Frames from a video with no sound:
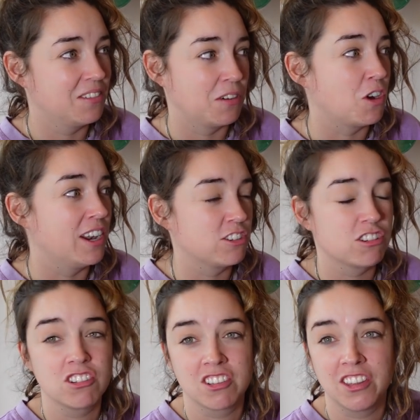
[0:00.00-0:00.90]
Oh, I've got
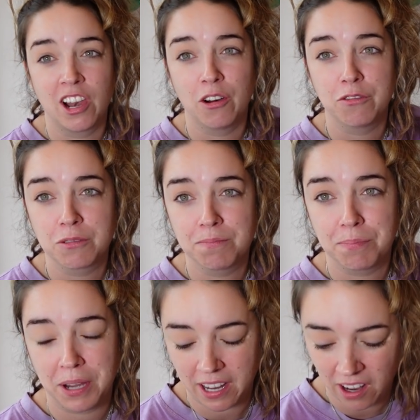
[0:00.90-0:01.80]
electricians in the loft
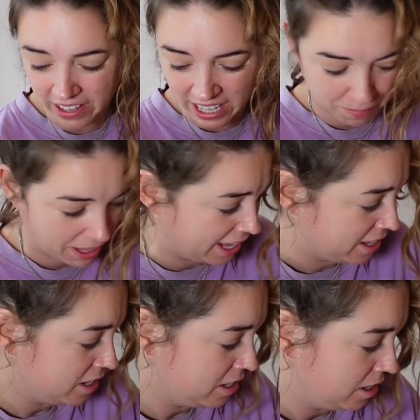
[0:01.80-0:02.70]
putting a light up there.
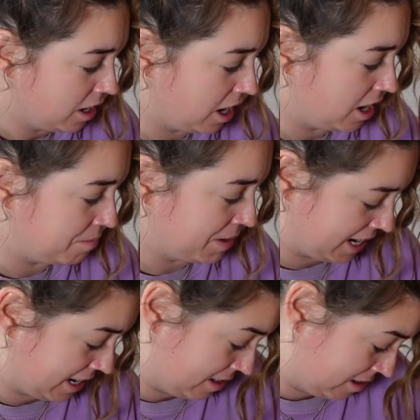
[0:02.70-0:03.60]

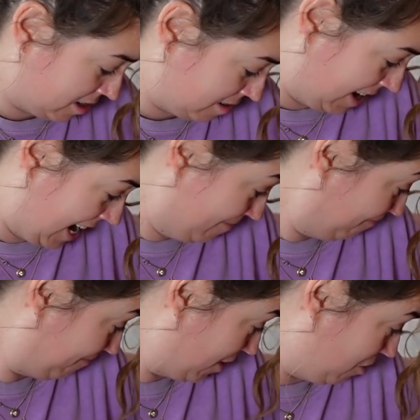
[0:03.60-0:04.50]
And yeah,
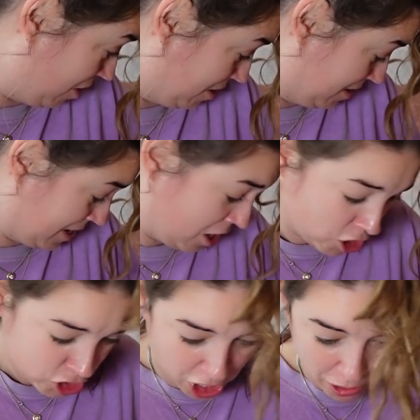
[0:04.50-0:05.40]
who knows?
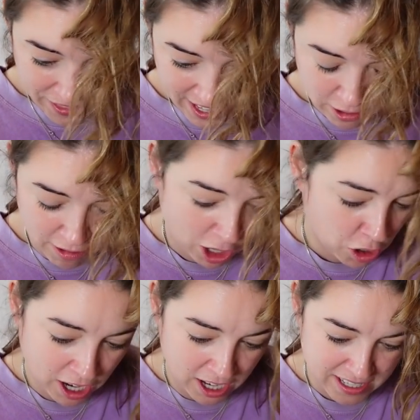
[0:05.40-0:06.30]
So these are a
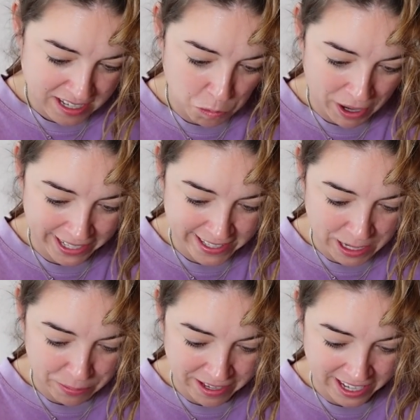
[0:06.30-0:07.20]
long-lasting weightless
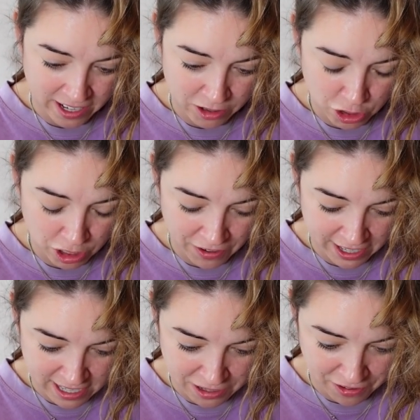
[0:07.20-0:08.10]
lipstick in
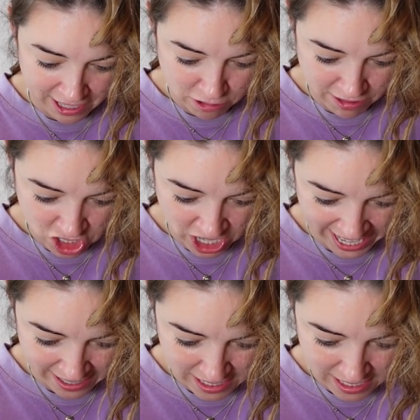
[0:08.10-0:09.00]
universally flattering
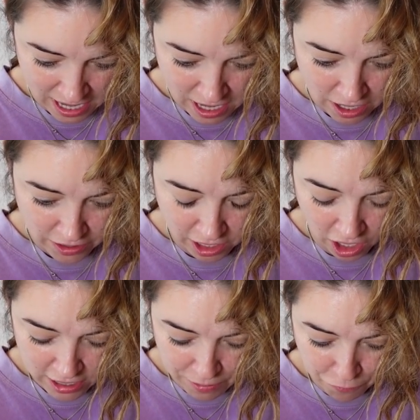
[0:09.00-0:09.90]
shades. The
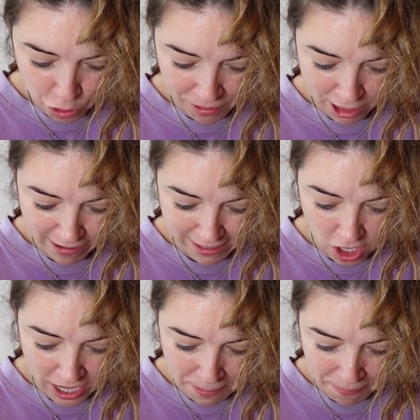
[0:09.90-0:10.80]
glide-on formula creates
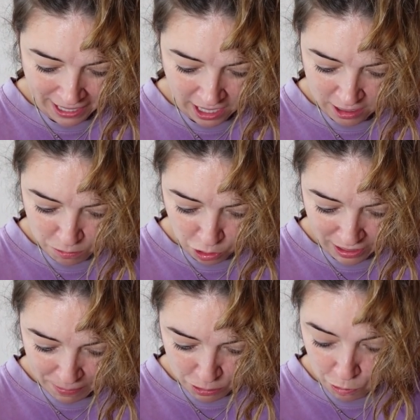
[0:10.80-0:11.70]
high-impact colours your
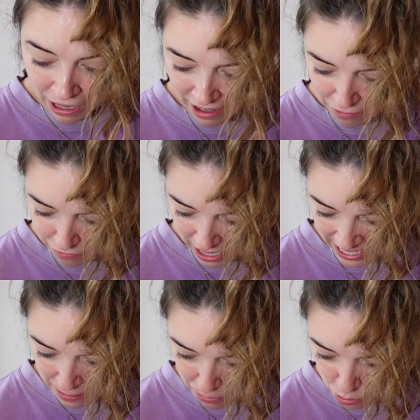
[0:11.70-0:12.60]
lips will love,
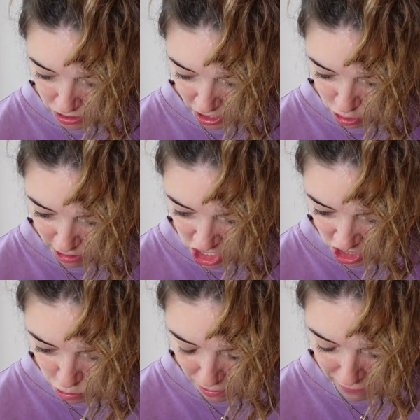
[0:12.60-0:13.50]
and it boosts
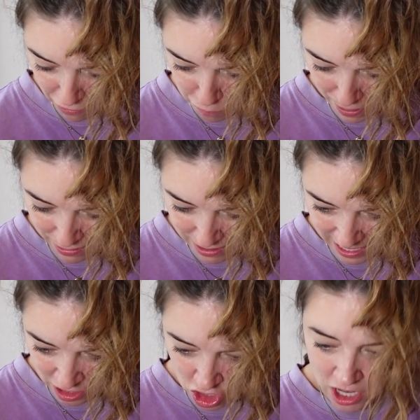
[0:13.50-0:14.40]
hydration. £25
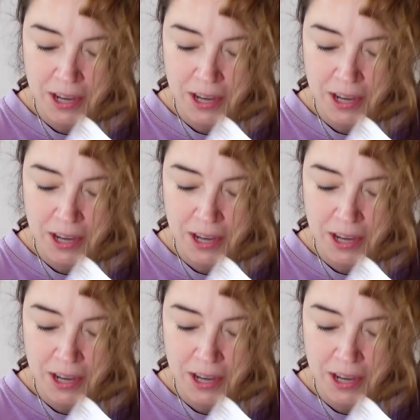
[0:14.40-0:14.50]
each.